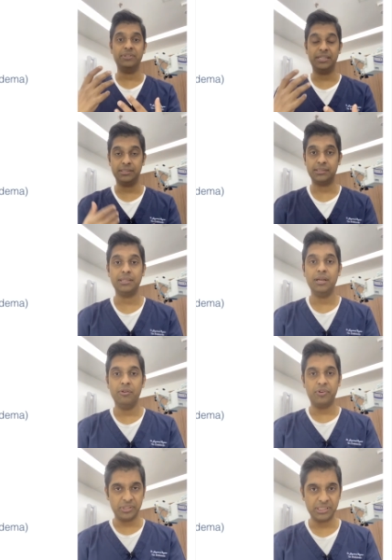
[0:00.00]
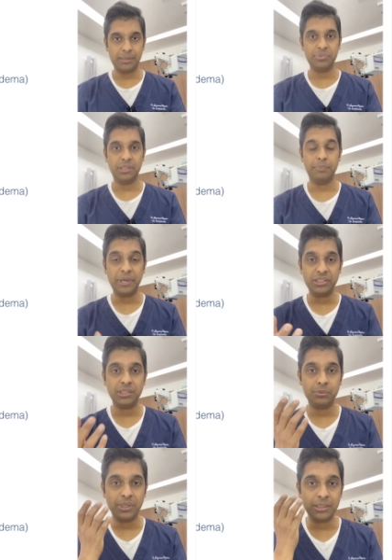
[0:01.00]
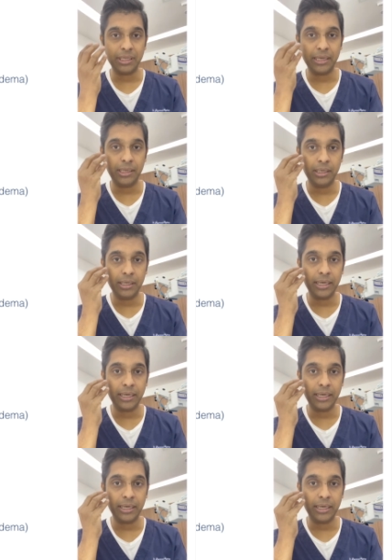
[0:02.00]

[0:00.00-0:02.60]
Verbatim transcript: That is, for example, a patient with uh,